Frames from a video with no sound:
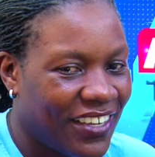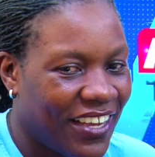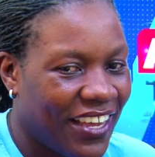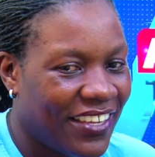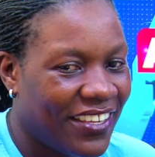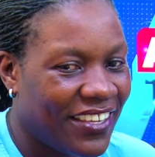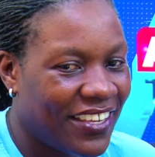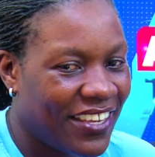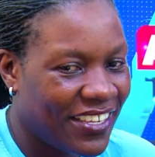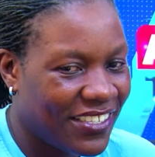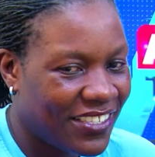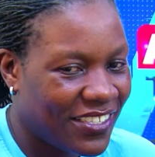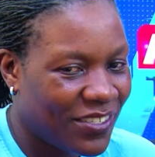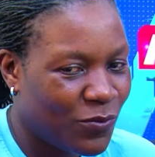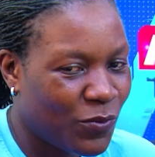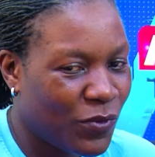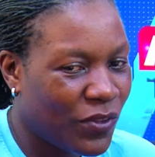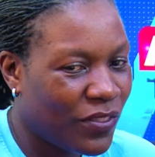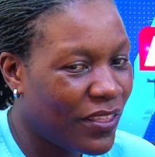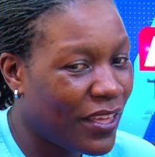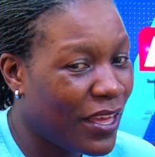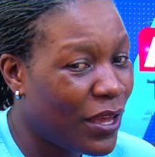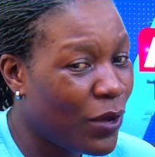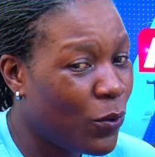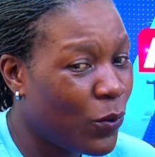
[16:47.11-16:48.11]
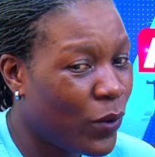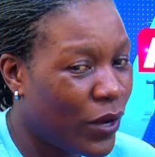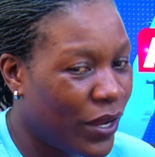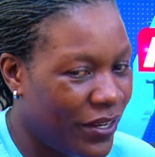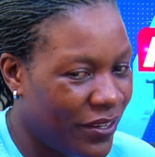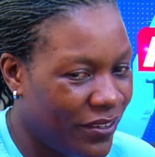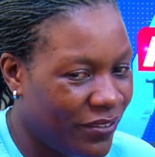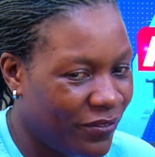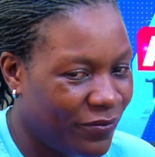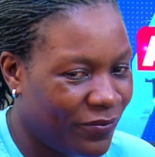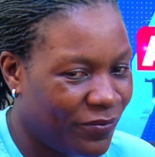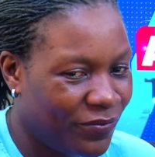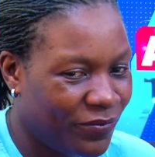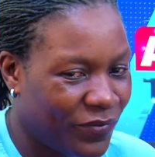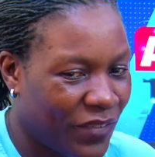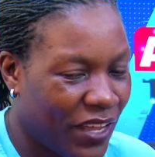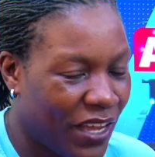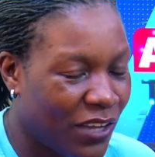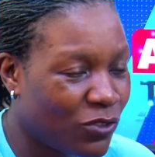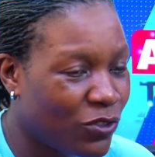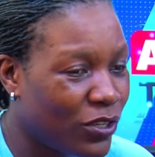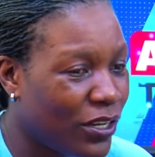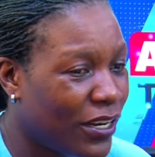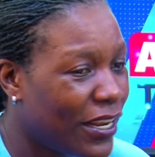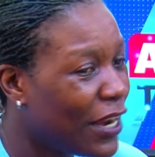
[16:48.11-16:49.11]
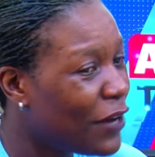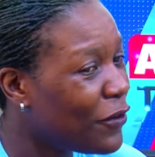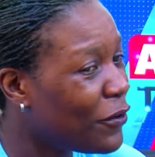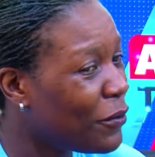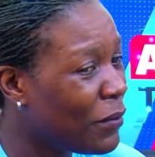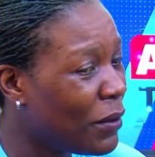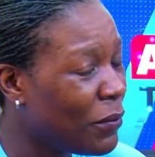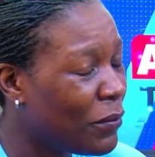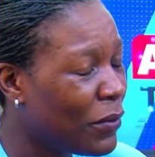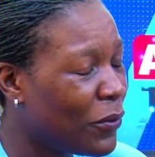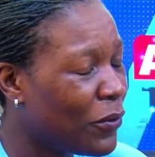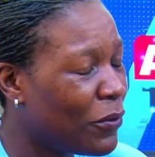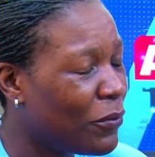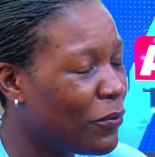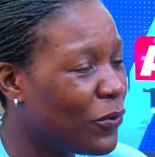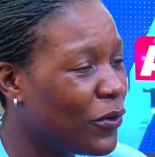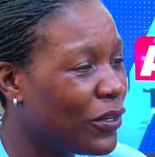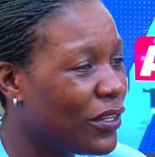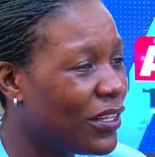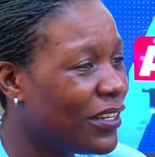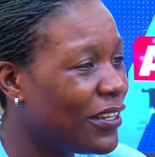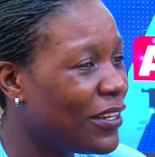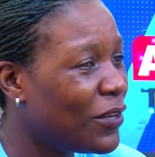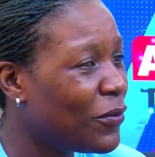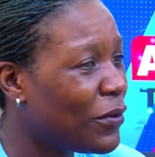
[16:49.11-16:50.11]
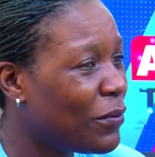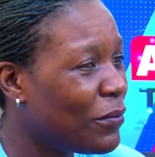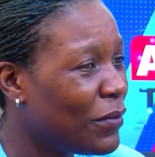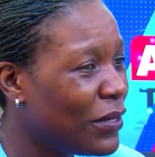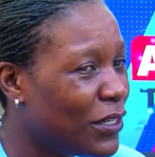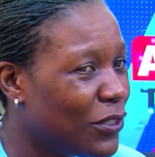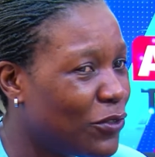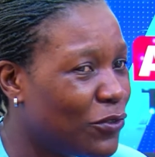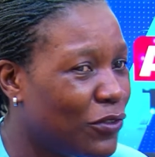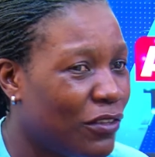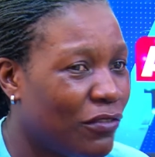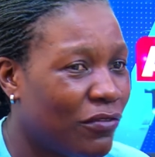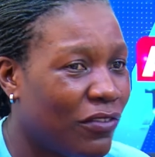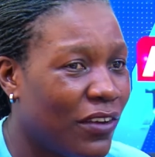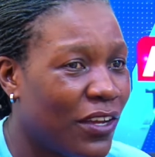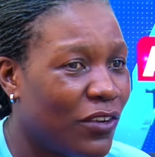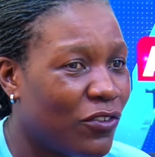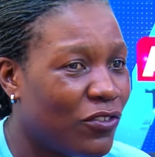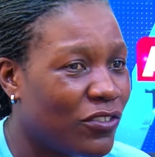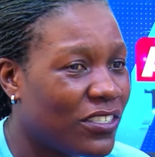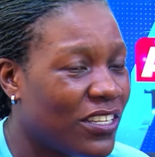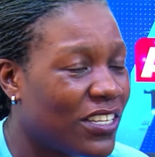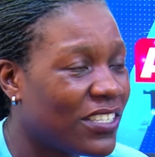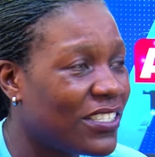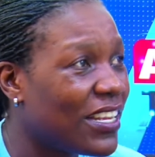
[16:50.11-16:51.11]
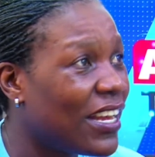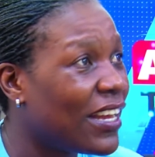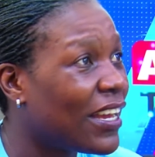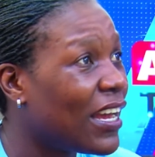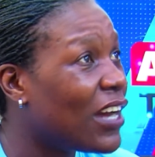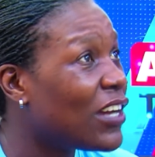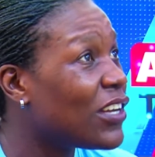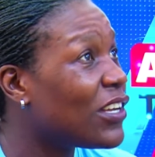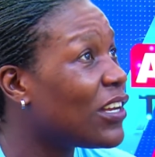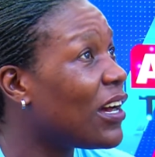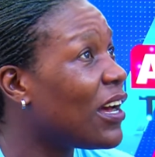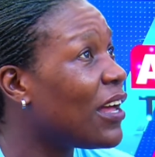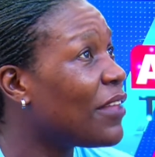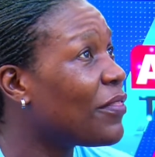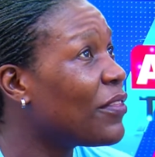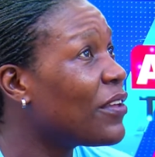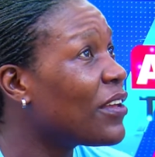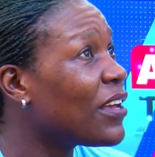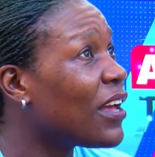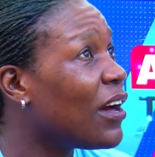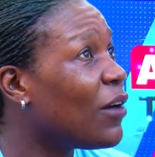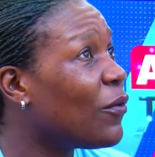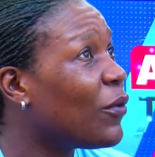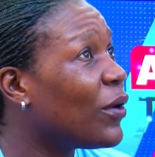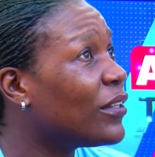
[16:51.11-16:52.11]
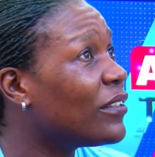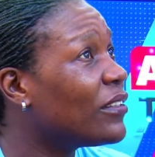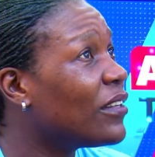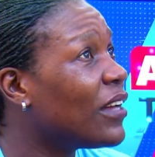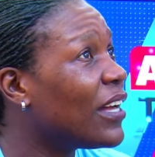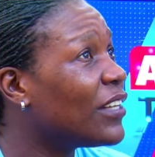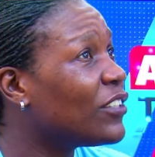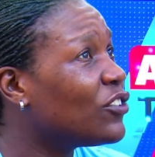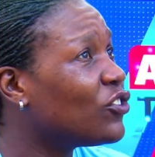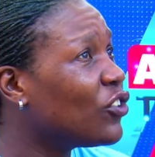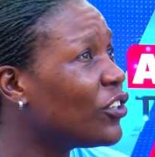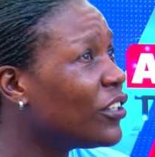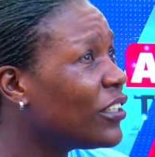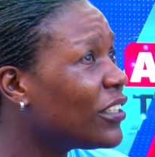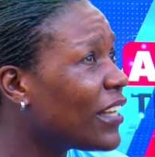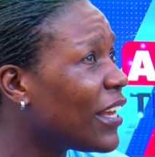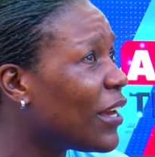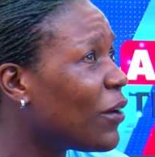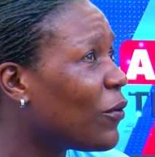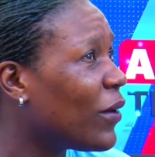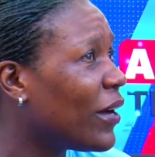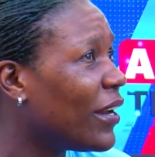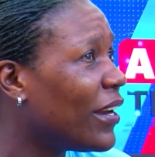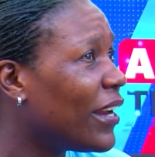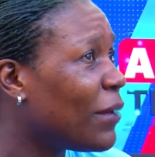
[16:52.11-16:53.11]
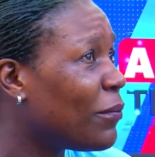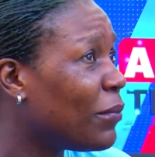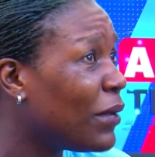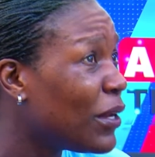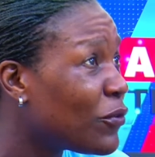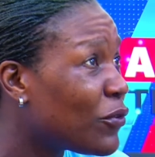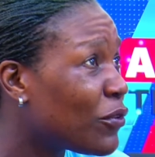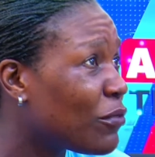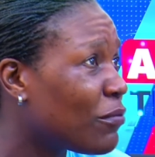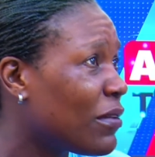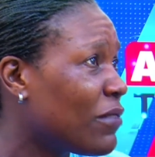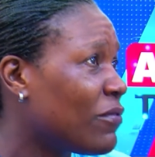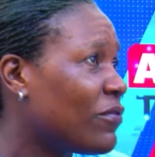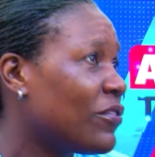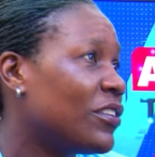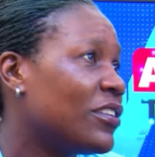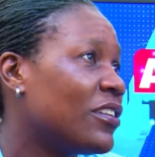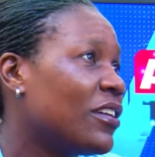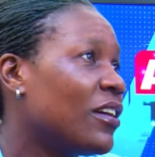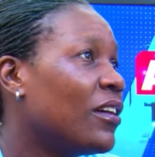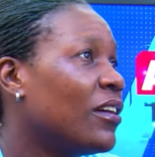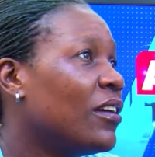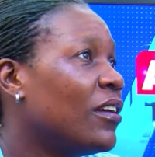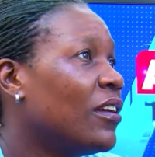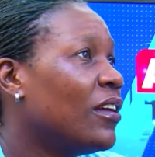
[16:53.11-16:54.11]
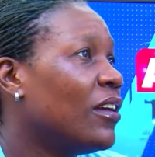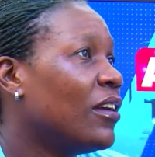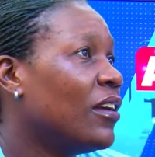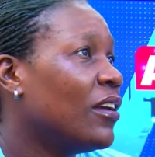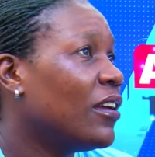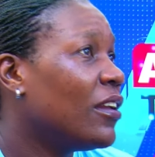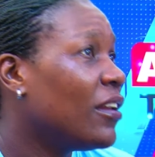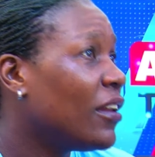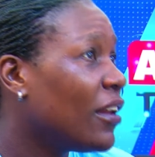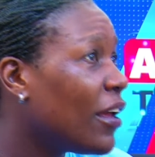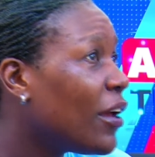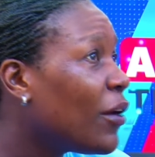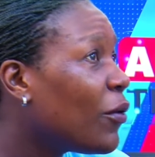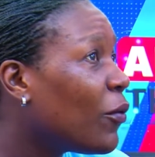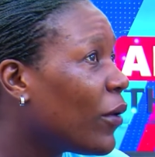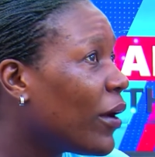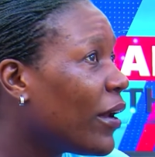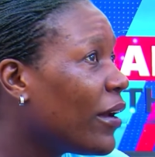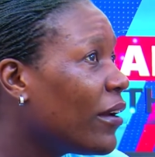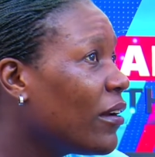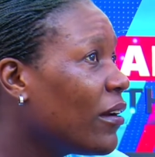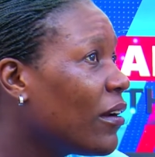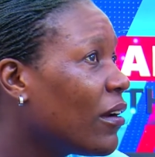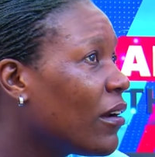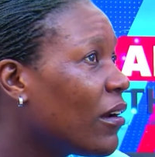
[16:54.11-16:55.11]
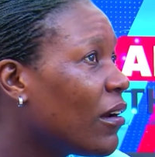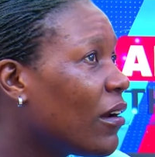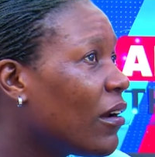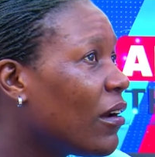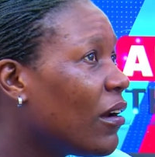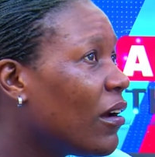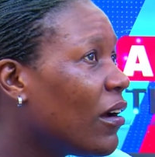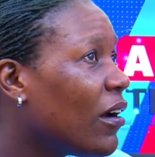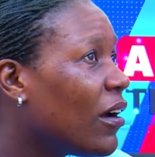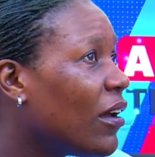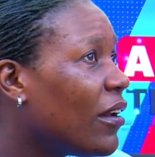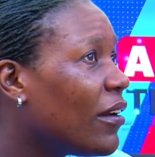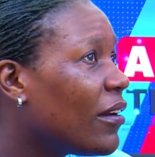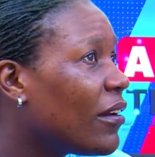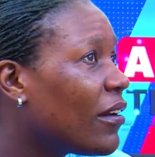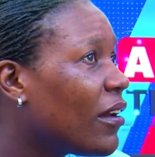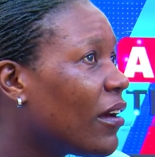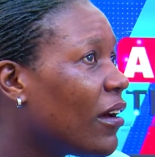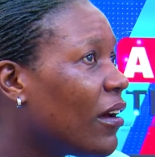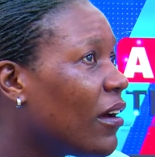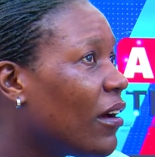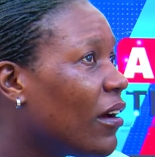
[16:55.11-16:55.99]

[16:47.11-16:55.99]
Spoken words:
Yes, with A1, actually, I remember when the day we made it to the finals days, I think I joined A1. I played with Mavita in A1, and